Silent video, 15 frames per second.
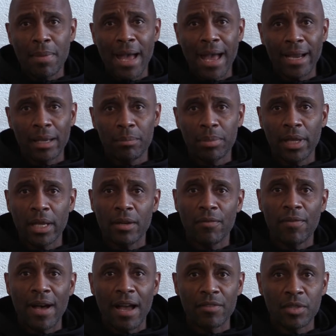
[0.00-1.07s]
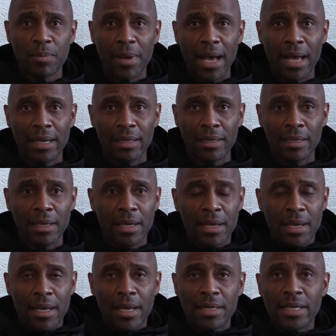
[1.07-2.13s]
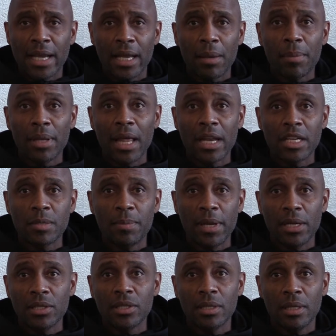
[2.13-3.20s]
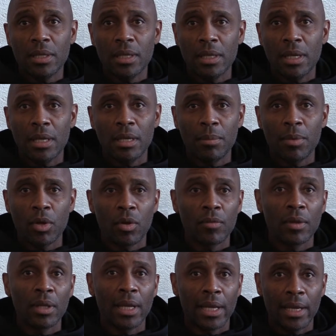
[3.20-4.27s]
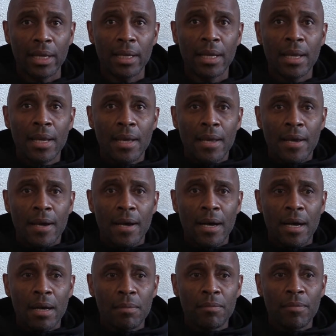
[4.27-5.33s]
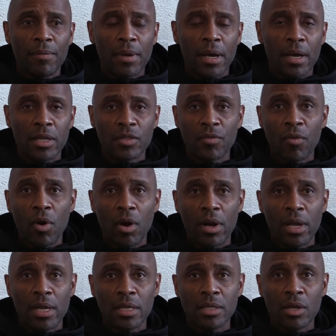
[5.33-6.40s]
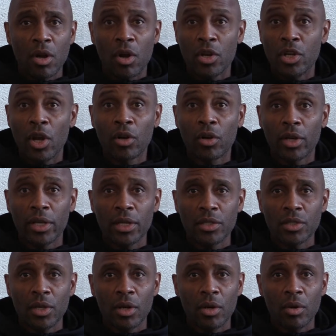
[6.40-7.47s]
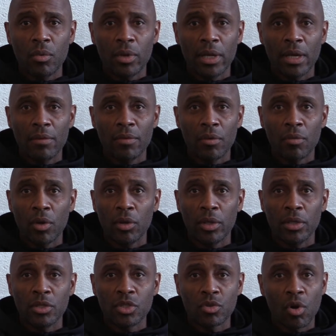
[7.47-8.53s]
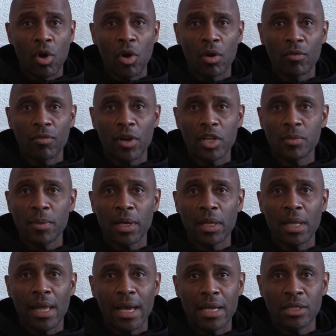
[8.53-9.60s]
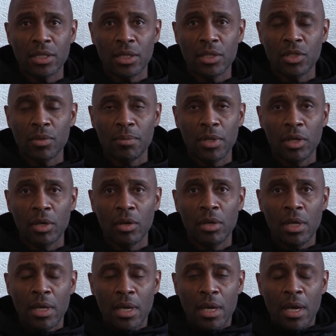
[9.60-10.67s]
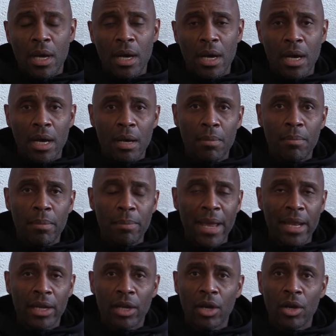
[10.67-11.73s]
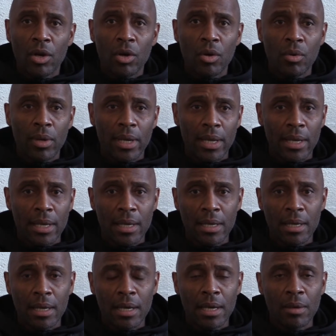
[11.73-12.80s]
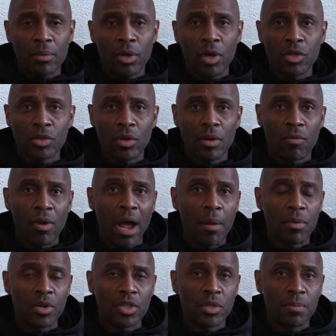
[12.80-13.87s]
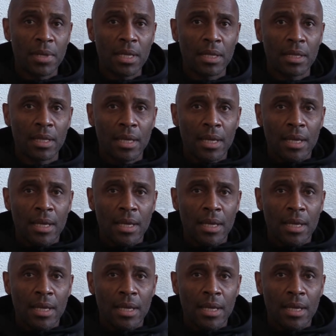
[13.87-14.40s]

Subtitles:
back and playing a five spot and taking up a lot of space in the middle of the lane. As far as our younger kids go, we have a really strong freshman class in Jamil Manigo, and we also have Robert Smith,